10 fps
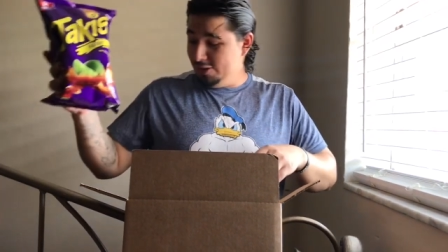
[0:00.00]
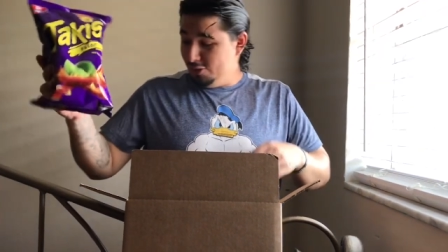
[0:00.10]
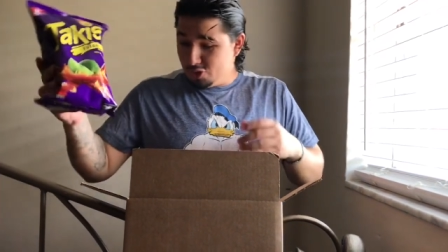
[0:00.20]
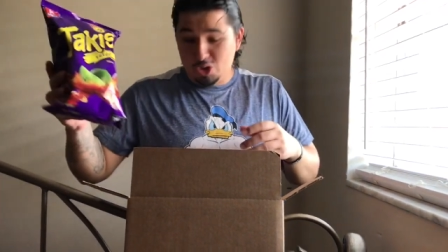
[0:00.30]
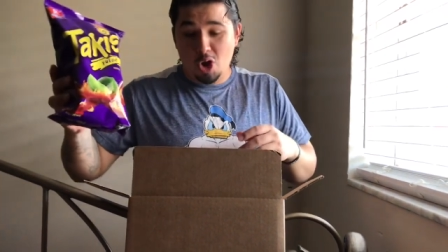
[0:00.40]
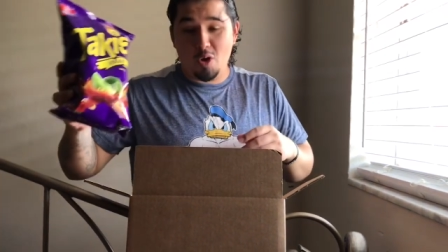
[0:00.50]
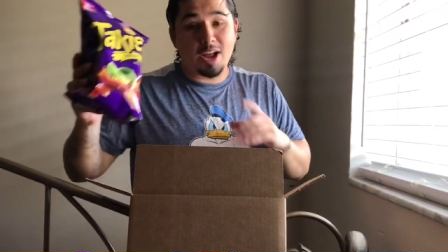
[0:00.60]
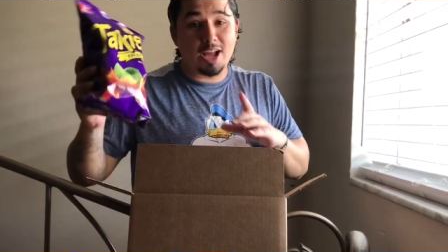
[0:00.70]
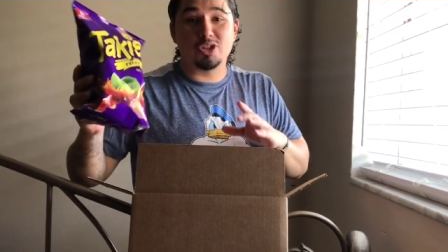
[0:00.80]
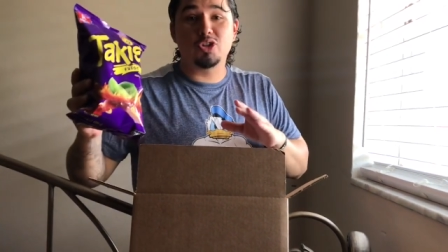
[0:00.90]
So I
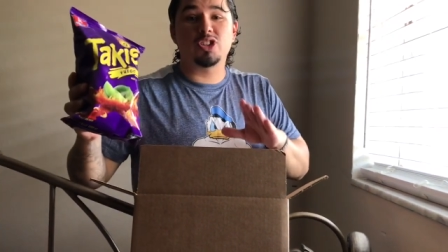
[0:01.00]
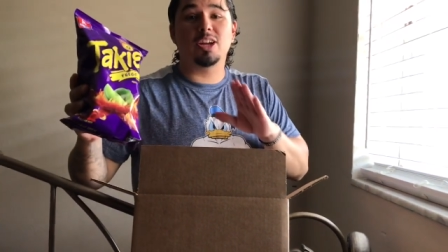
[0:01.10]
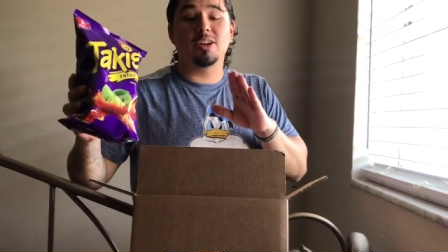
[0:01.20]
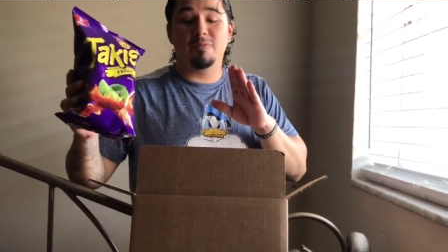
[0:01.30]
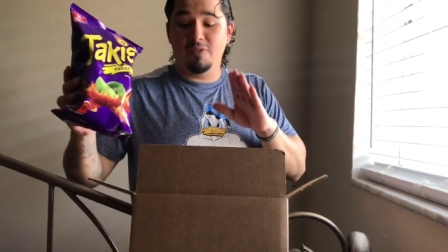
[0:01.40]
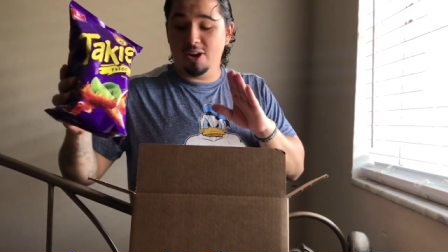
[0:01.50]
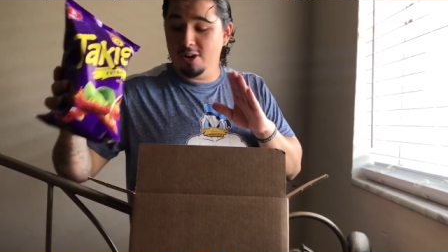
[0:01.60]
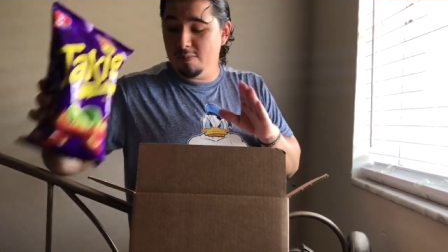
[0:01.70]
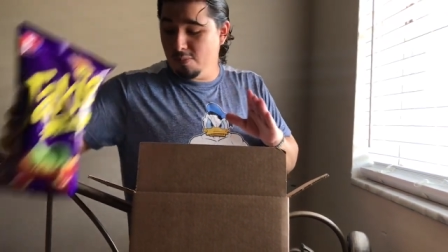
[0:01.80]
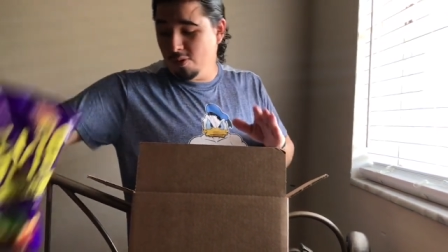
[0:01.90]
got you something very
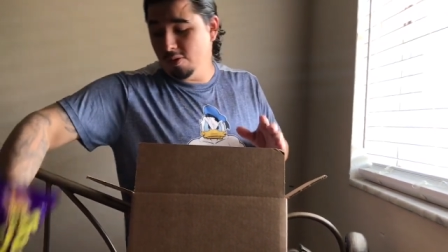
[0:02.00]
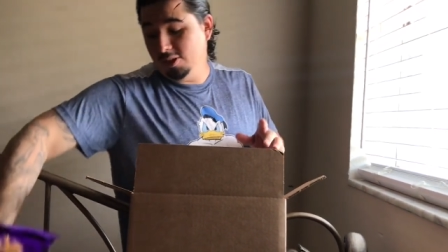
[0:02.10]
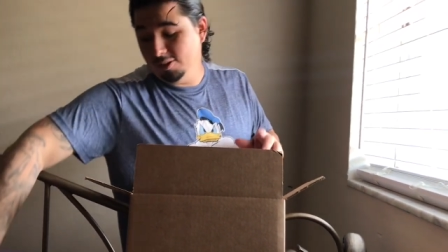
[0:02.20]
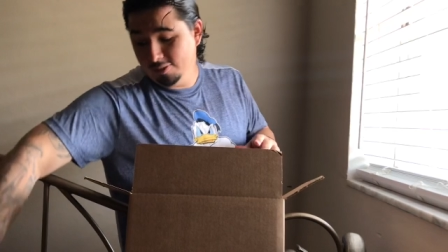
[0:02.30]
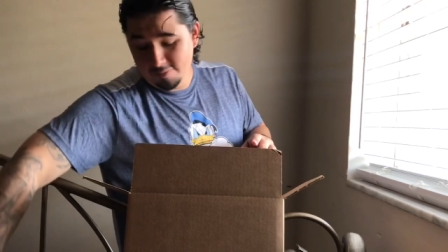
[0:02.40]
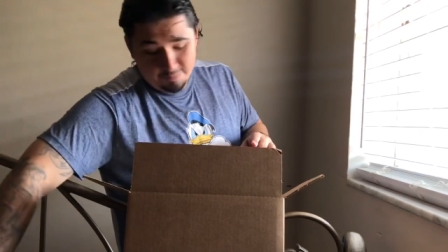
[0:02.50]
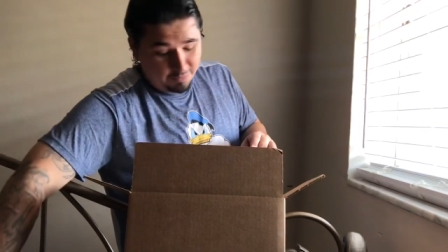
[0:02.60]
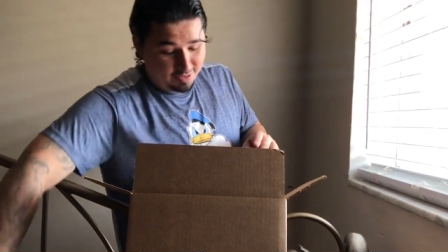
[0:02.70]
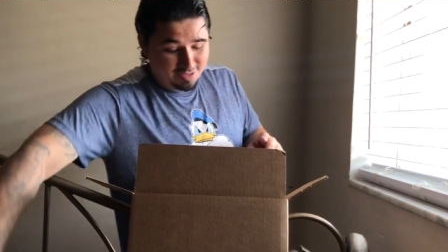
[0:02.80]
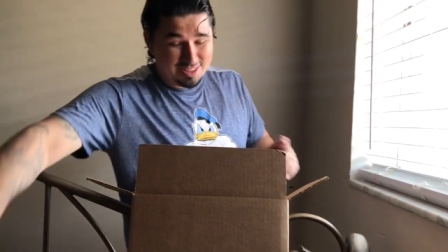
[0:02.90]
important
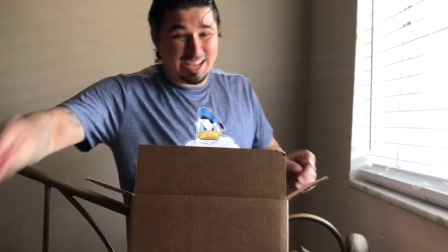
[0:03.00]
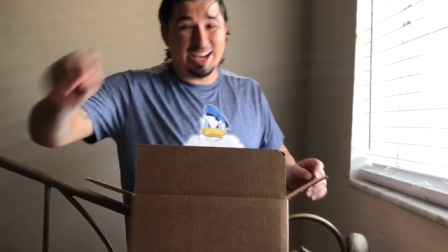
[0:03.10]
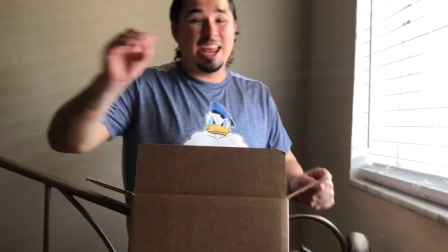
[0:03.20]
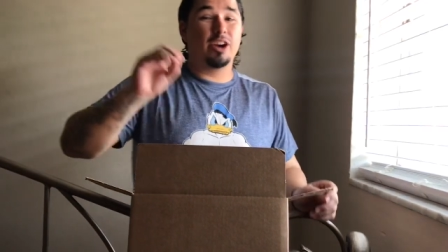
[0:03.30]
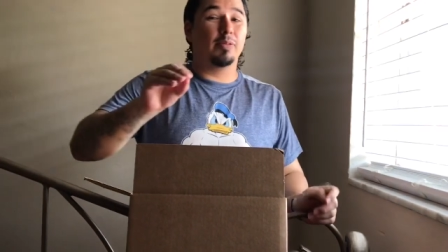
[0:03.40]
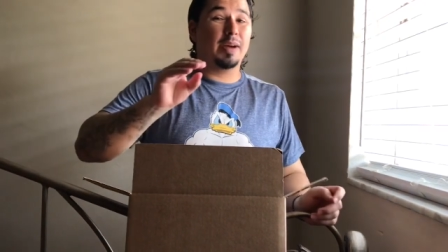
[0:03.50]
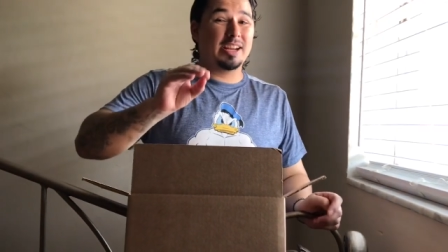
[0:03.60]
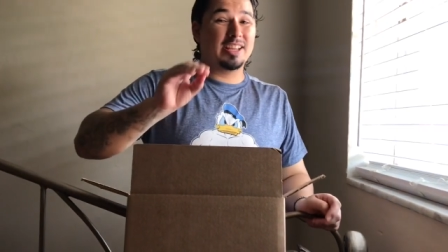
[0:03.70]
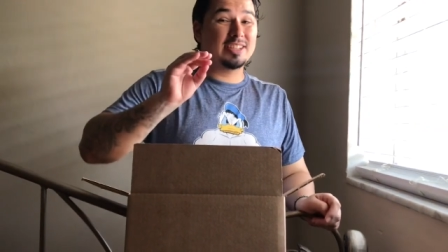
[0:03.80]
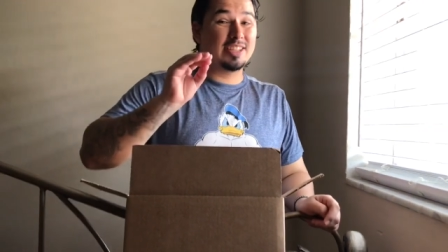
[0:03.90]
that everybody
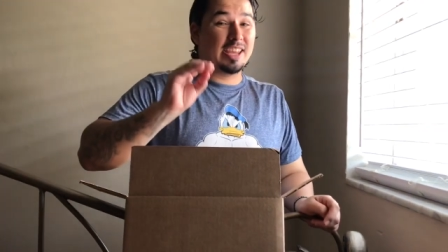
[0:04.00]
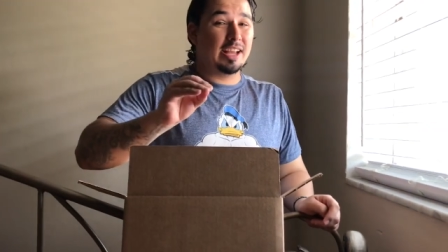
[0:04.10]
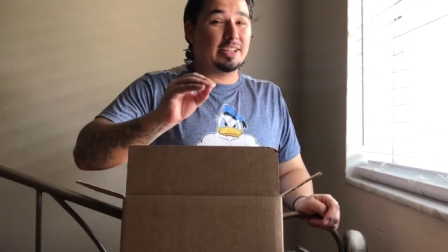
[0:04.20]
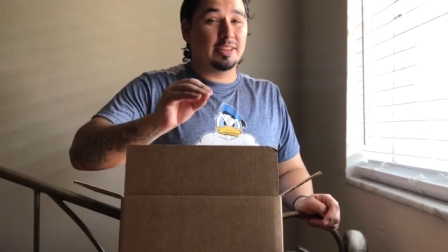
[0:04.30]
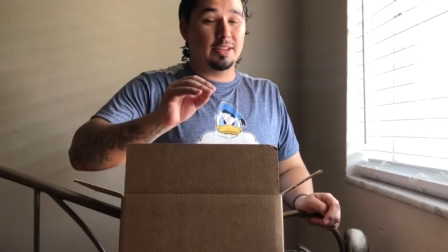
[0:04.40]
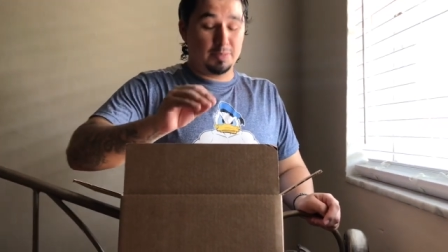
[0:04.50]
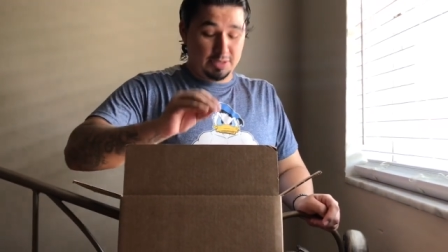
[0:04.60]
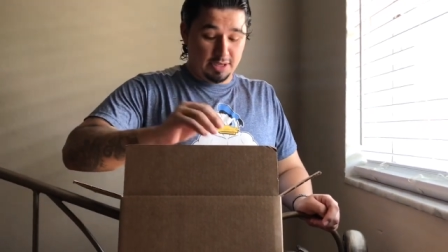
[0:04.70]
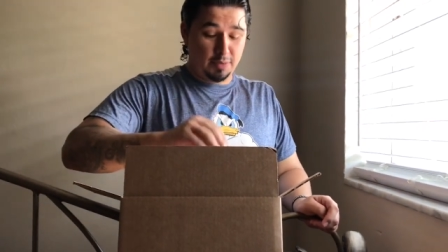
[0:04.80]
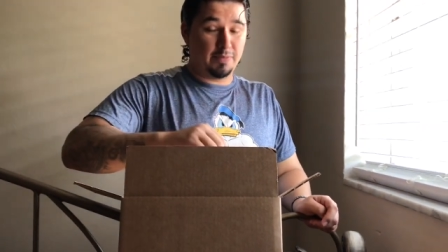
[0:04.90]
is killing
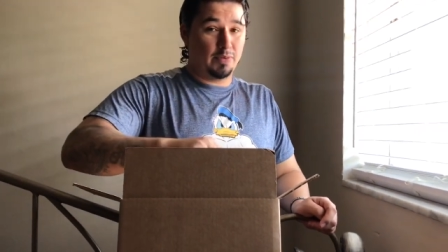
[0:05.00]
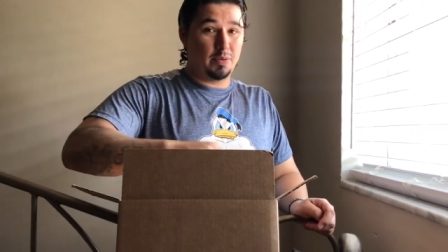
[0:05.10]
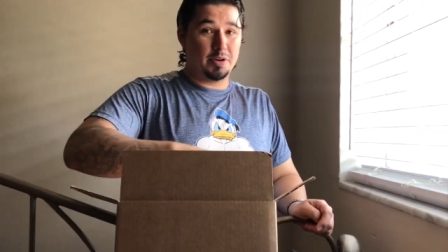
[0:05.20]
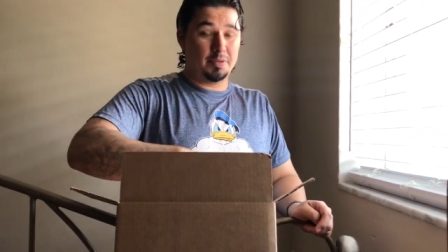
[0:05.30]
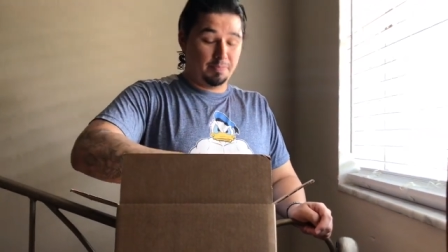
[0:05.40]
themselves for.